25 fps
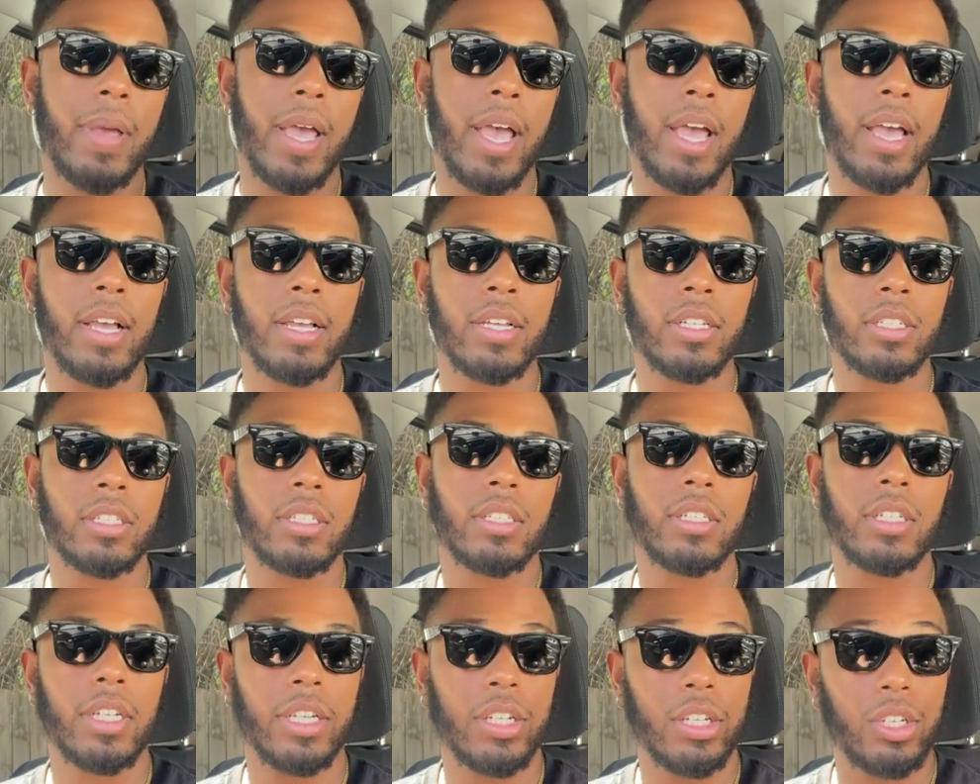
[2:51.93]

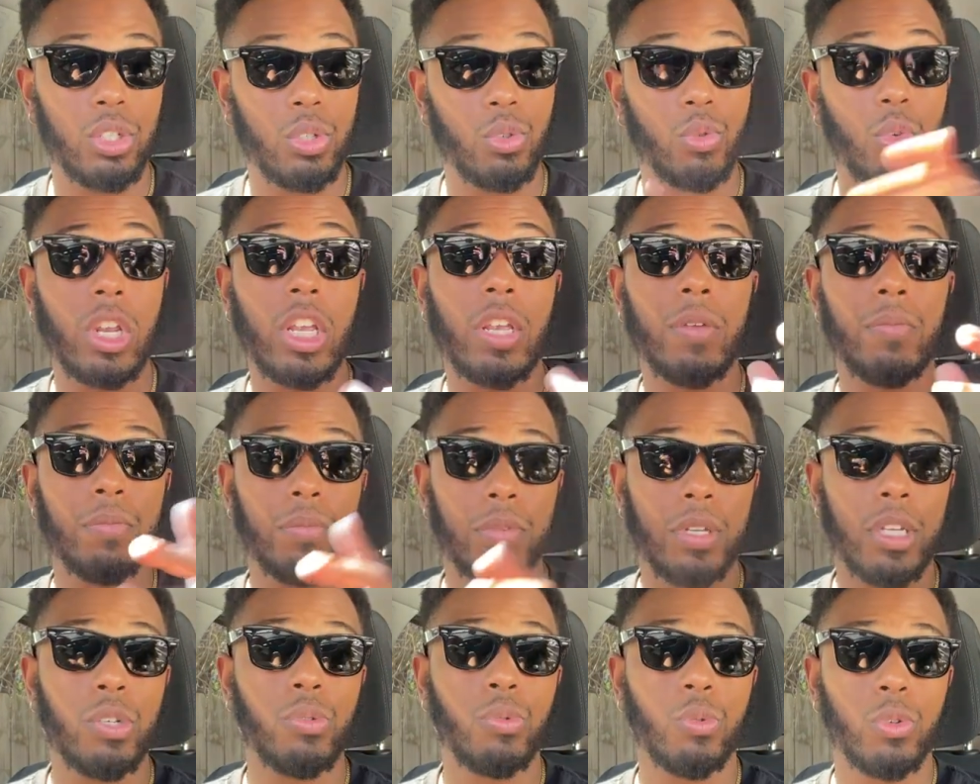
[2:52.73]
as extreme
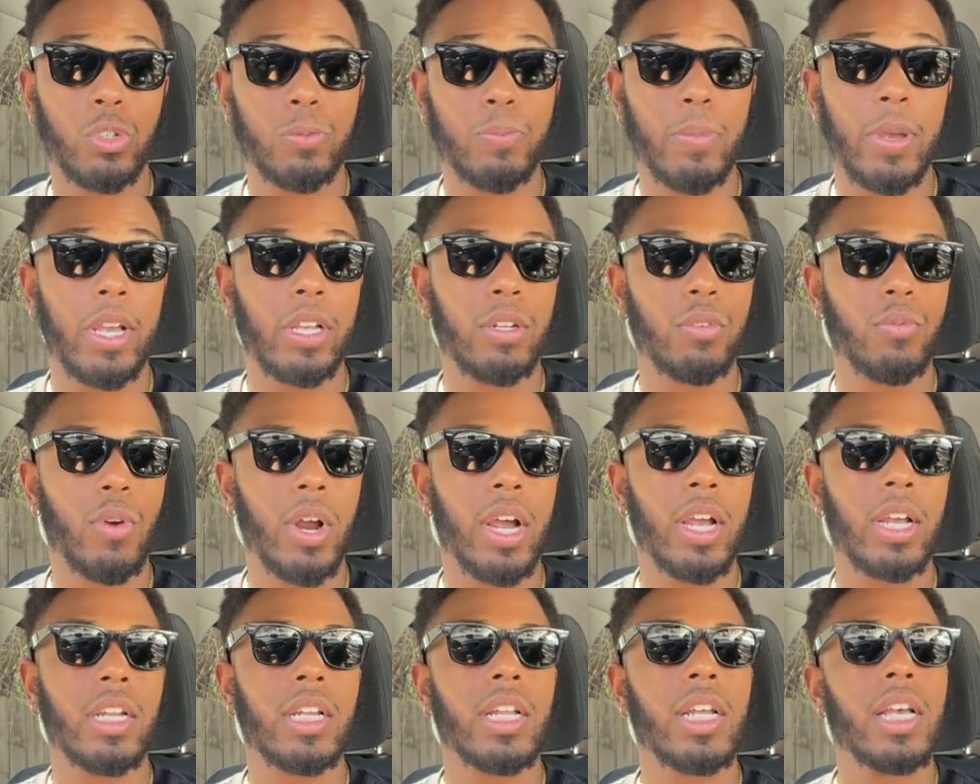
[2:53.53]
disrespect,
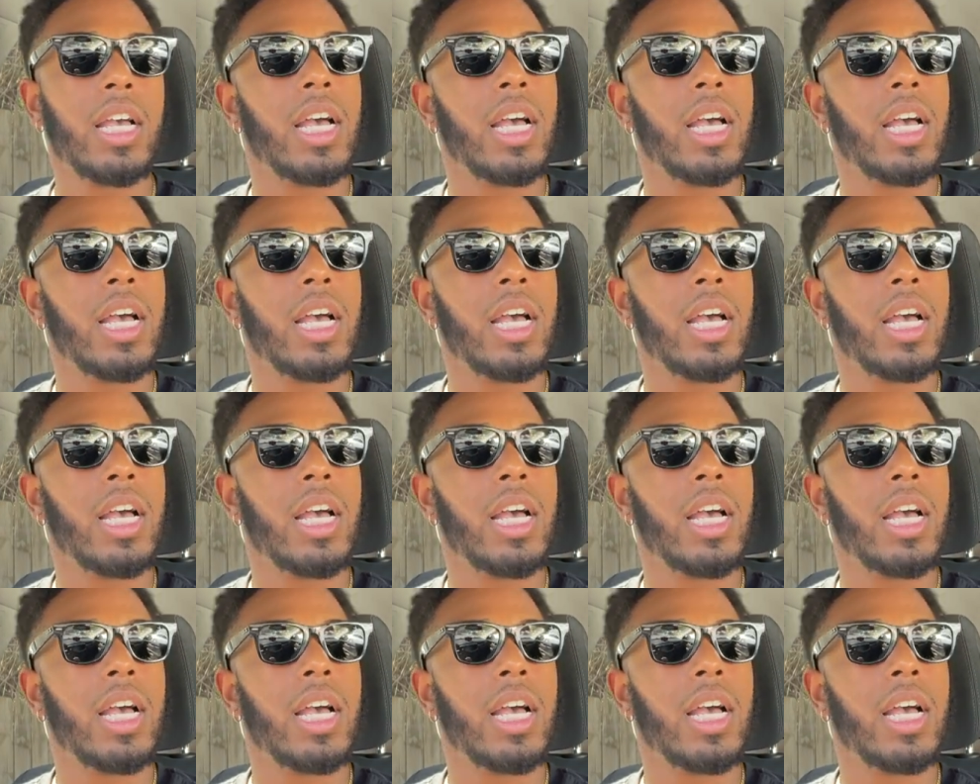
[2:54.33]
right?